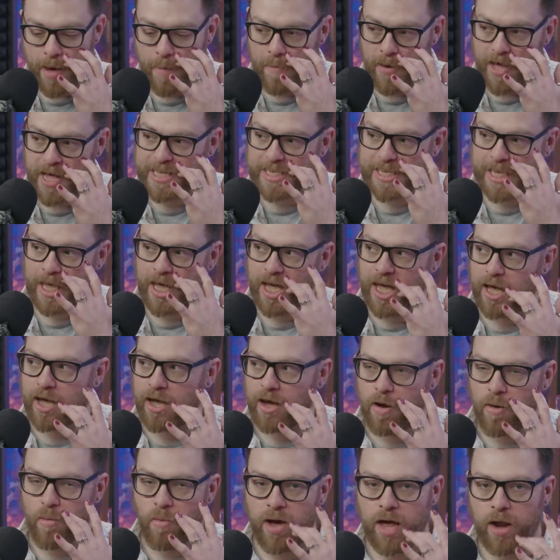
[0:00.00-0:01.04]
And basically,
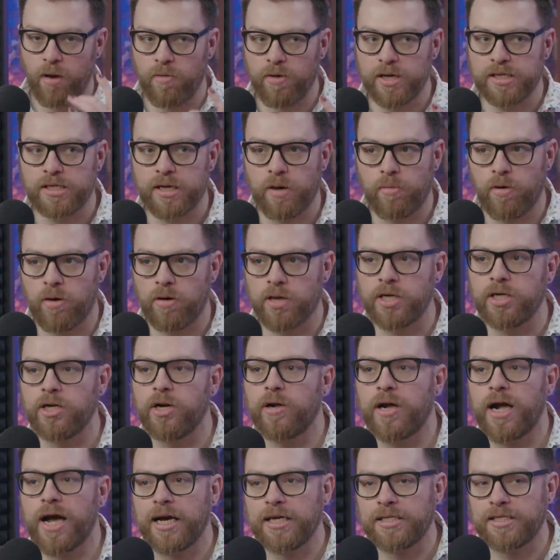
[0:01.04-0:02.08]
when we said we wanted to do
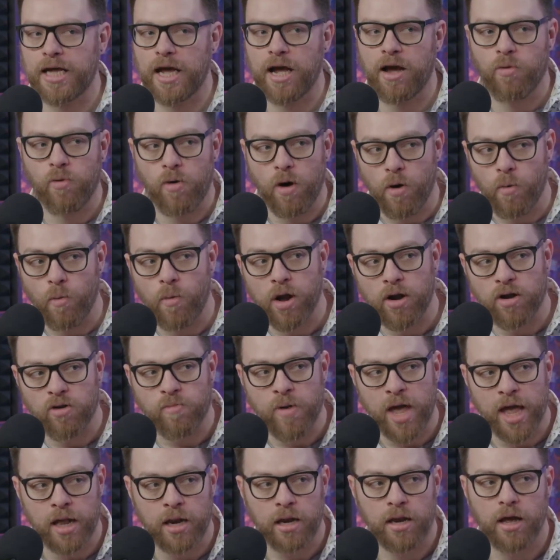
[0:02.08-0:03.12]
it, I said, I want Wonder
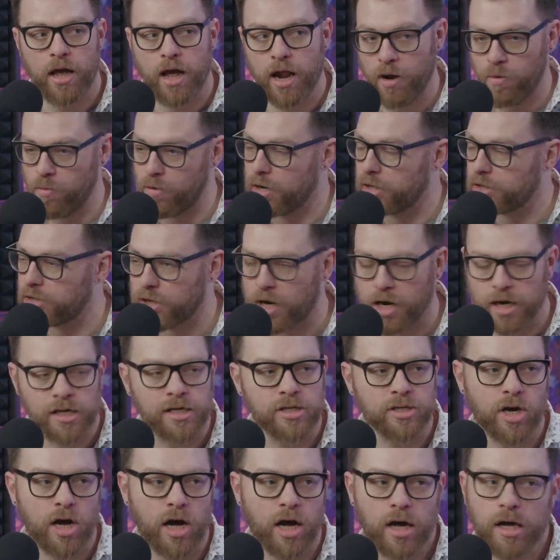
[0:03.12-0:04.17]
Man and I want a talking
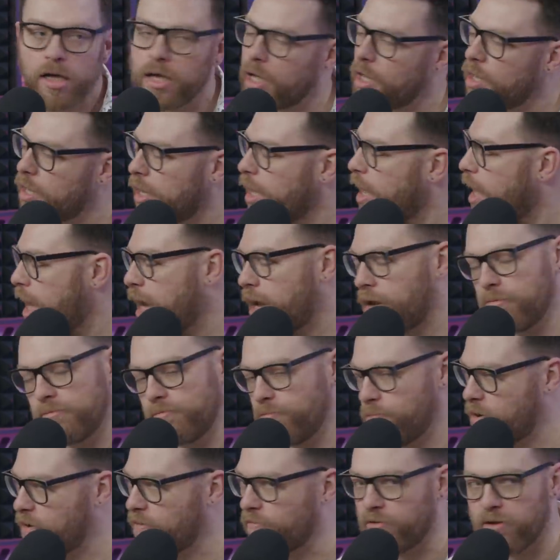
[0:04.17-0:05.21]
dog. And
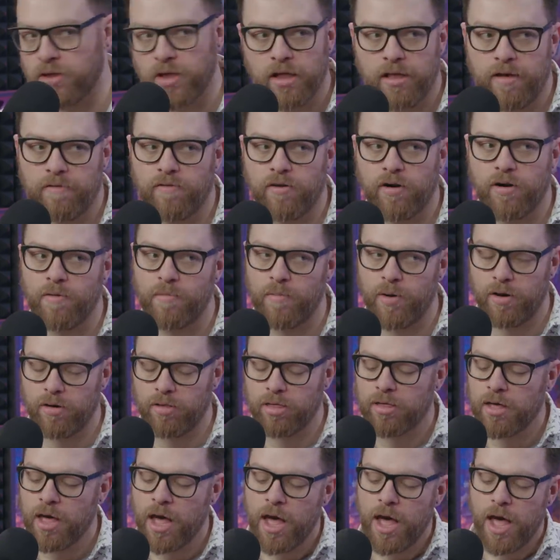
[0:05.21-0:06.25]
Marvel delivered on both.